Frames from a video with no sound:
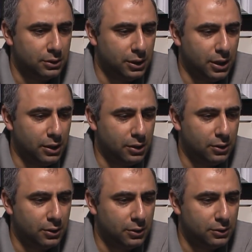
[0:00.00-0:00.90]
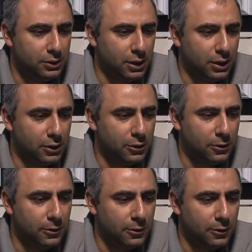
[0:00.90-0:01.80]
Take, take,
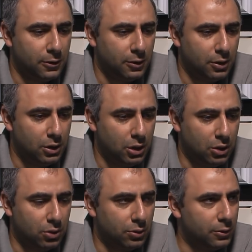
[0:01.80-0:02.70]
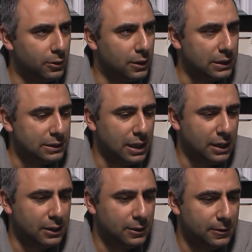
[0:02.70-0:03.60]
here.
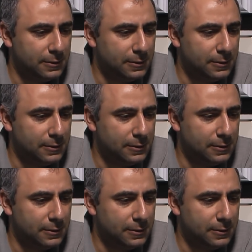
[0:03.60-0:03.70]
Attack.